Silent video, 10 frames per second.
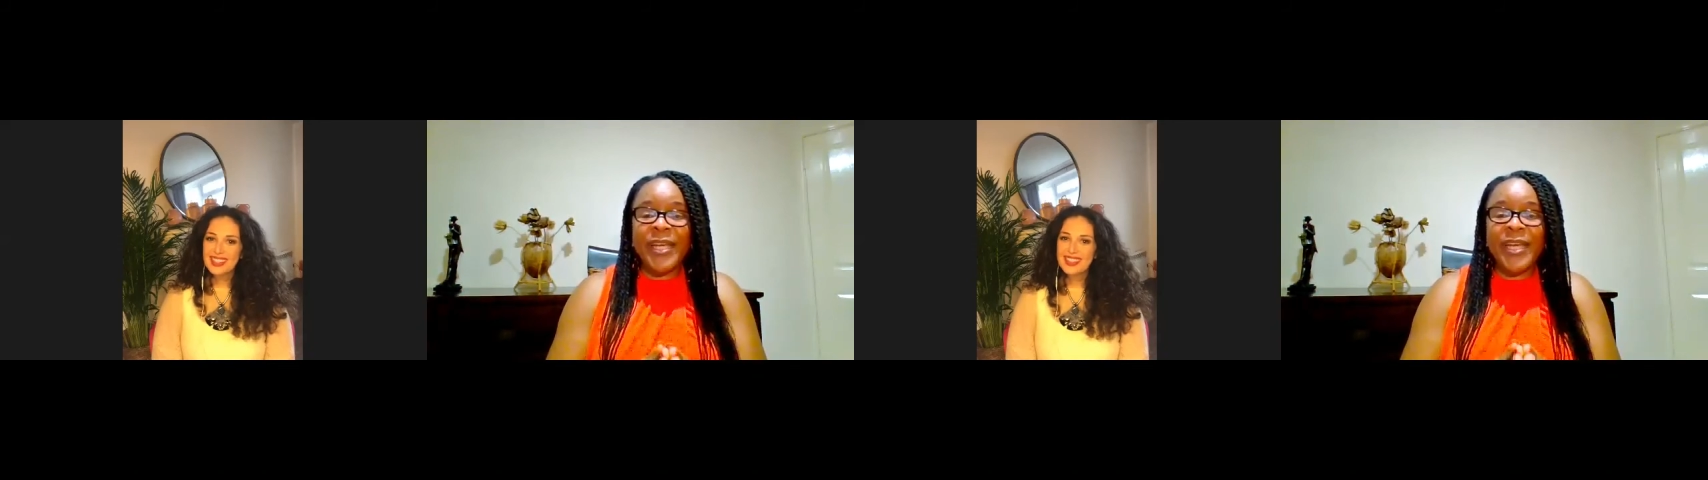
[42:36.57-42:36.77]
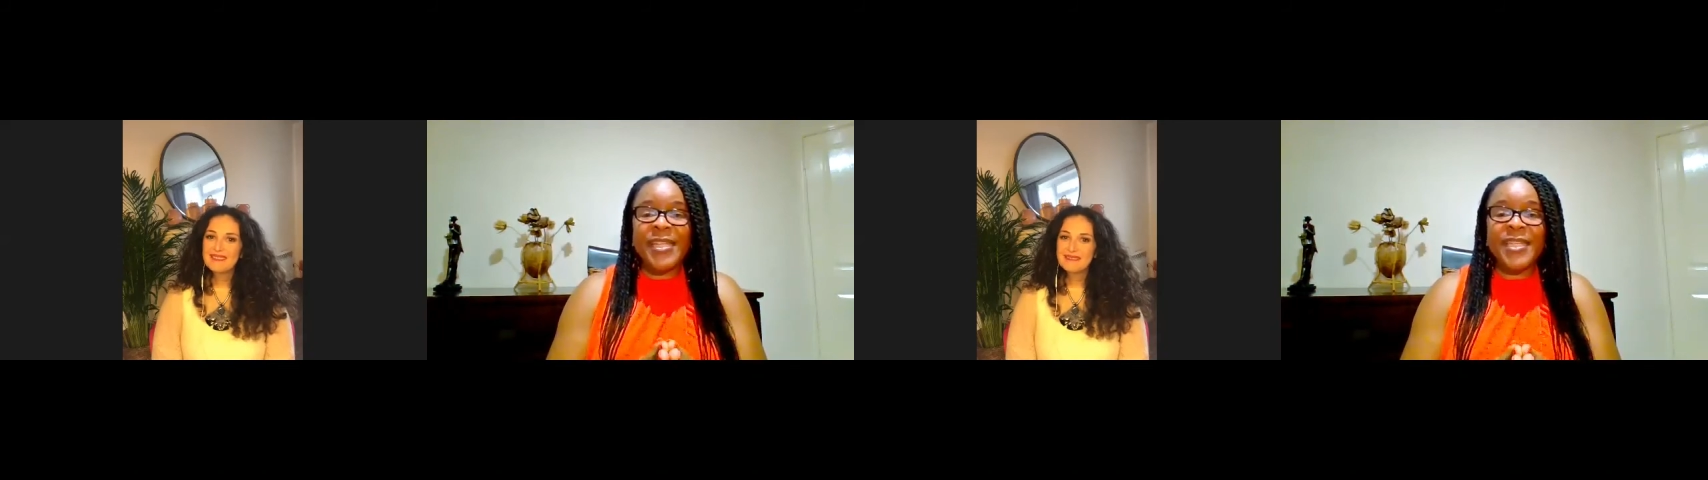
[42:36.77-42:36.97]

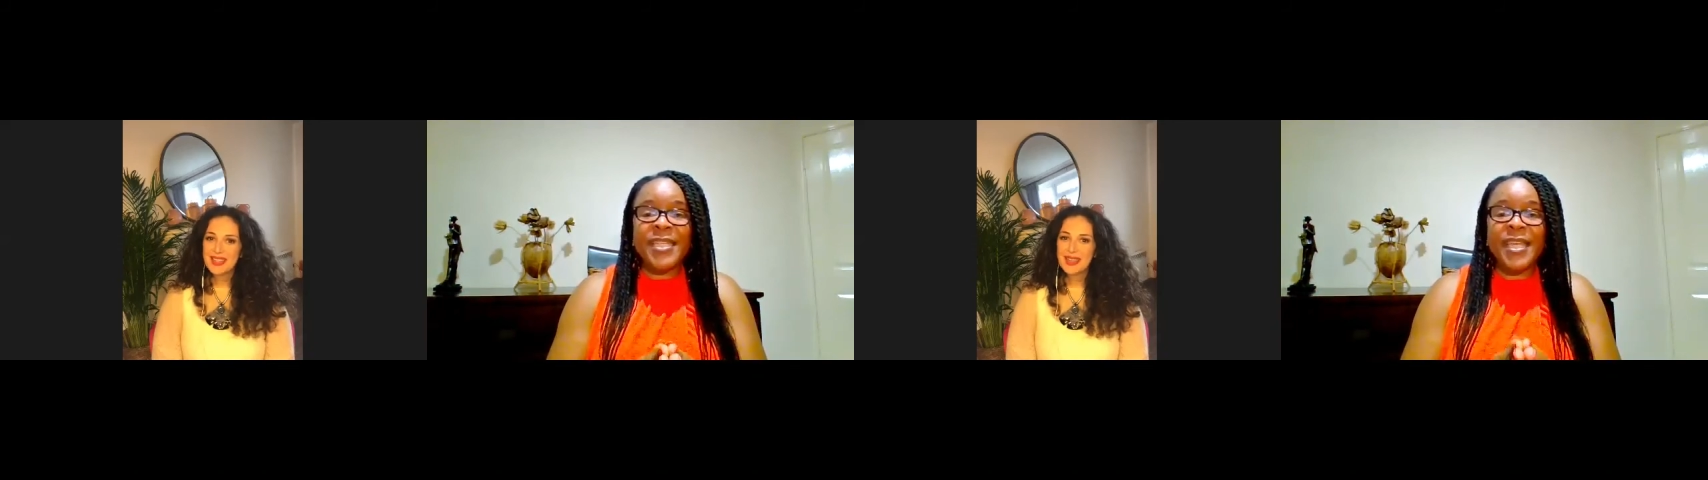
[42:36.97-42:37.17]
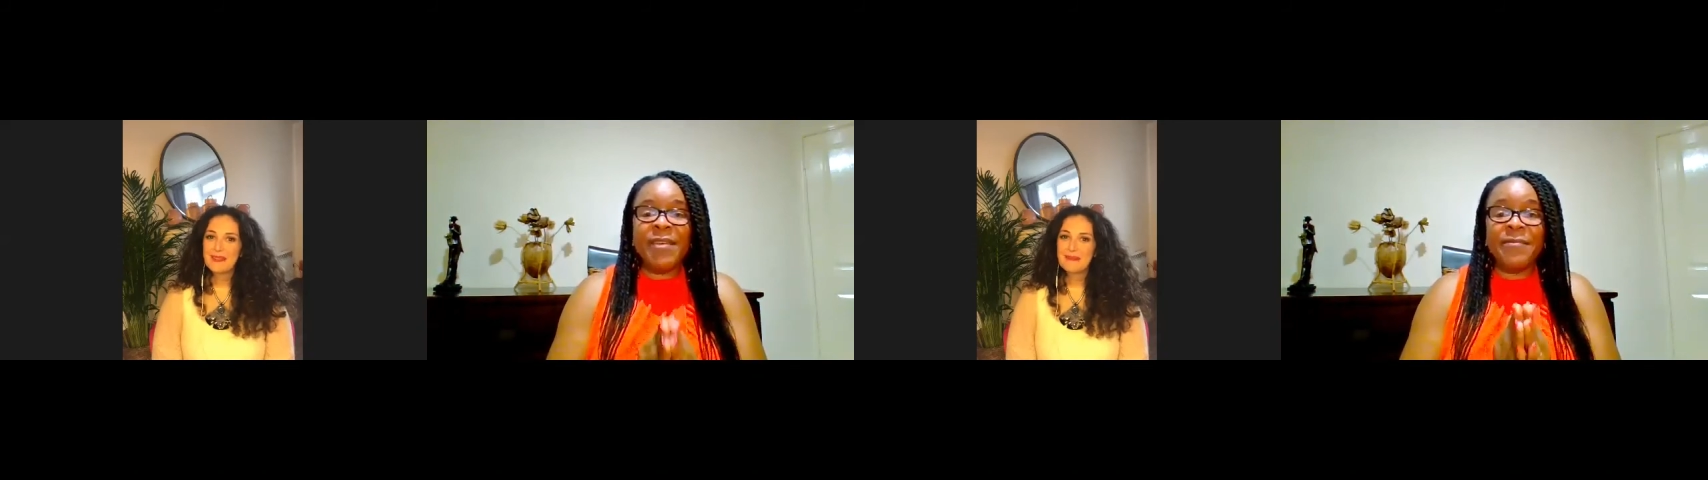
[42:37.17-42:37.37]

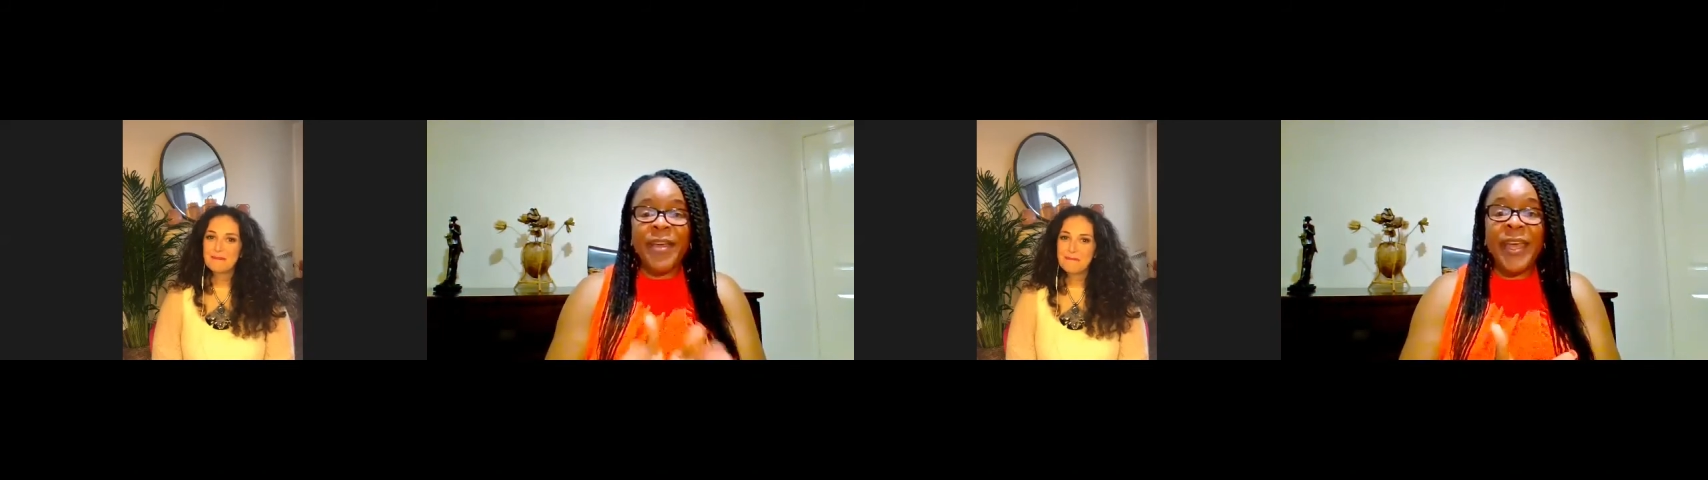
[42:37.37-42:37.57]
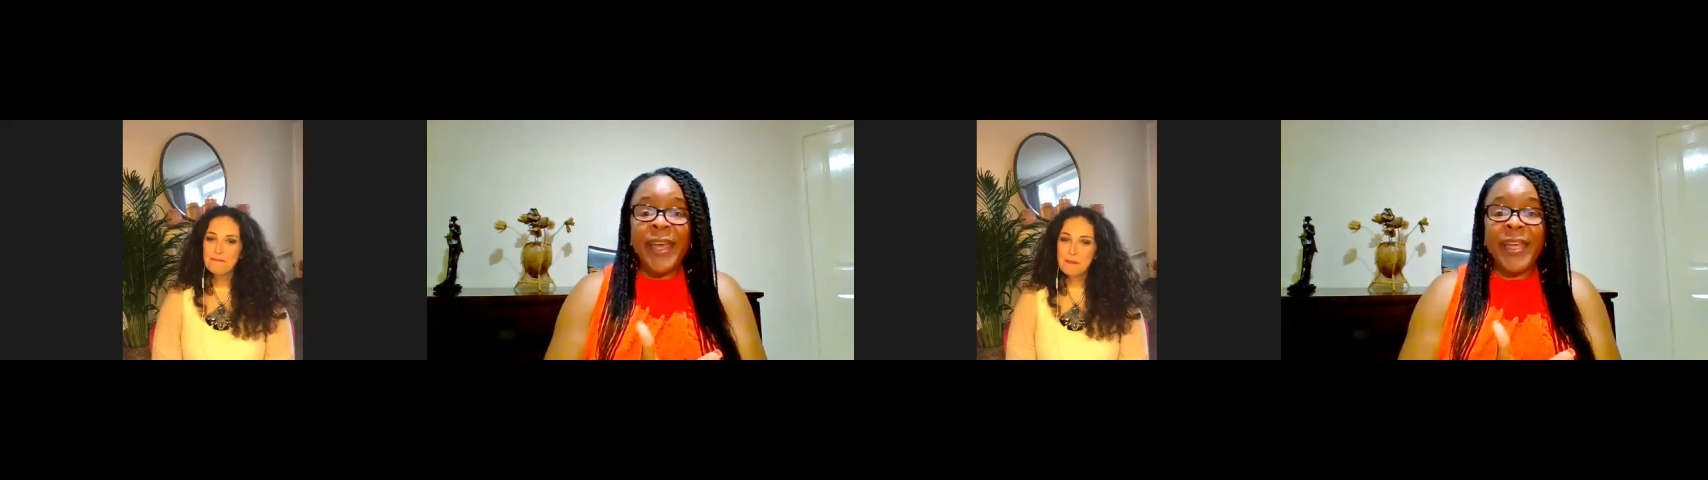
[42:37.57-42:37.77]

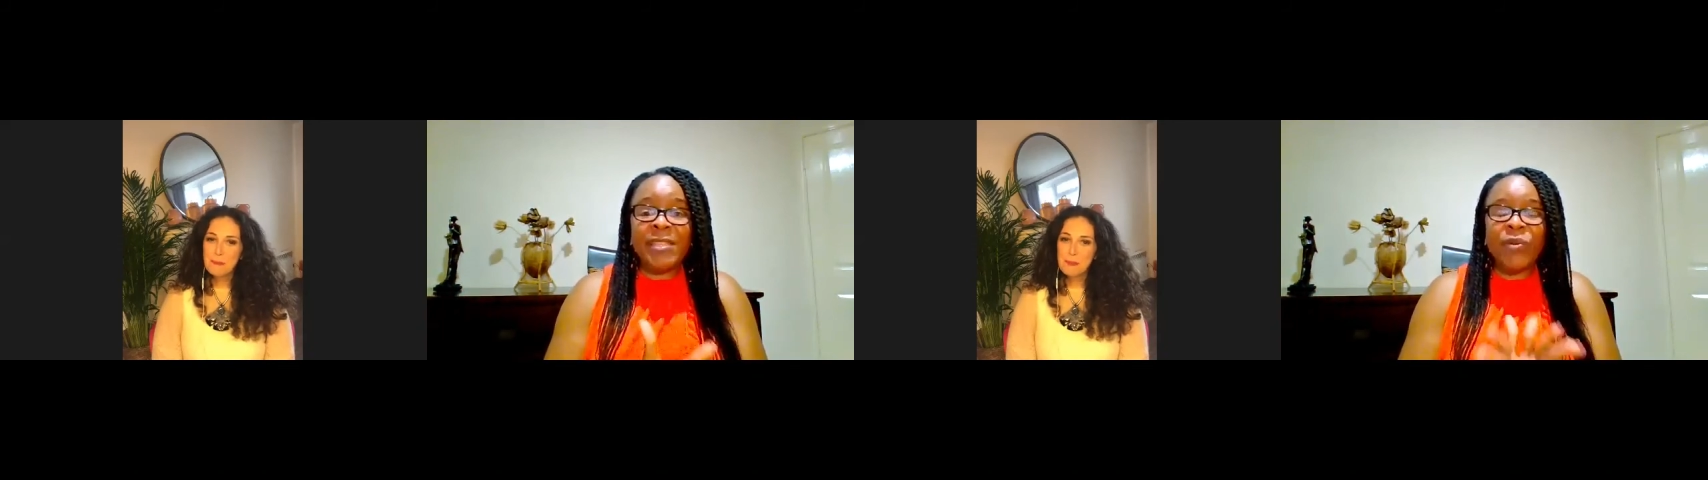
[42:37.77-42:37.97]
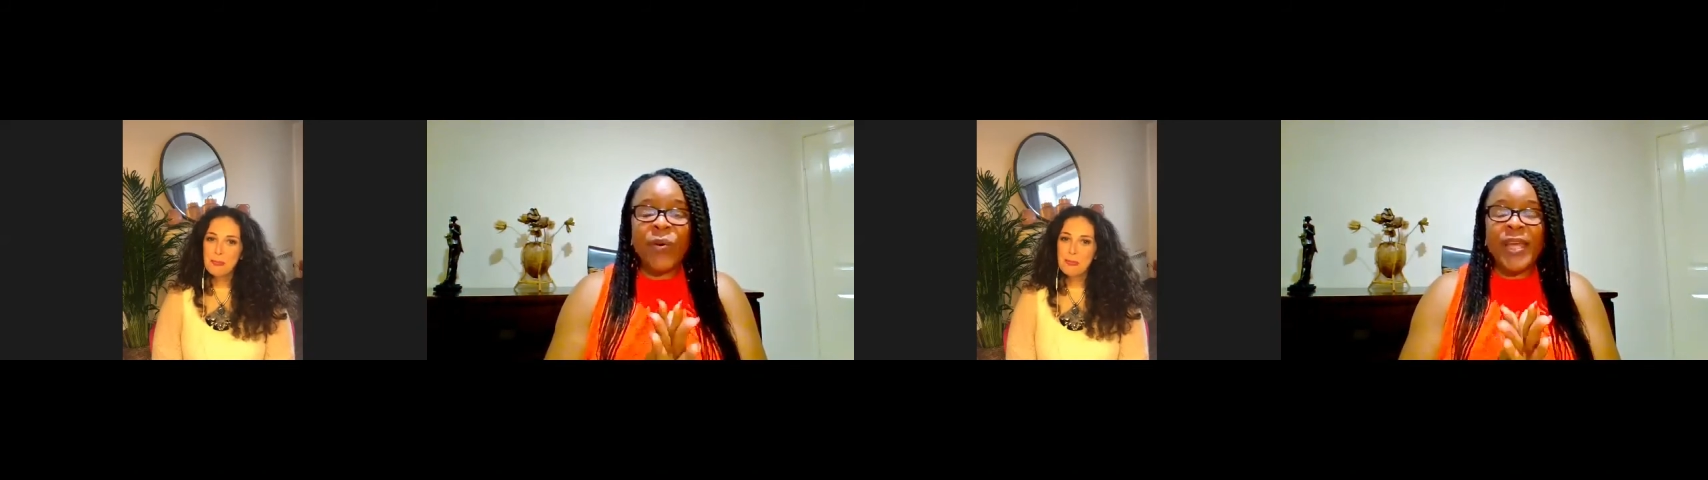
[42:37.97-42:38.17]

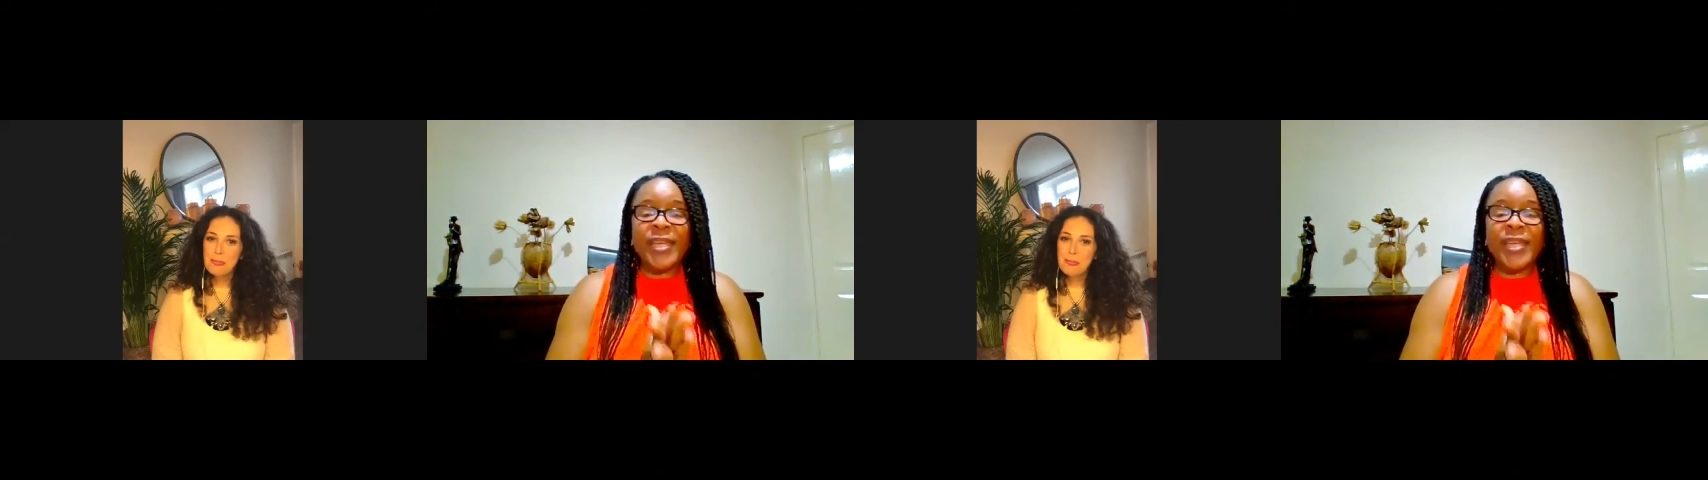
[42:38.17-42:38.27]
Event or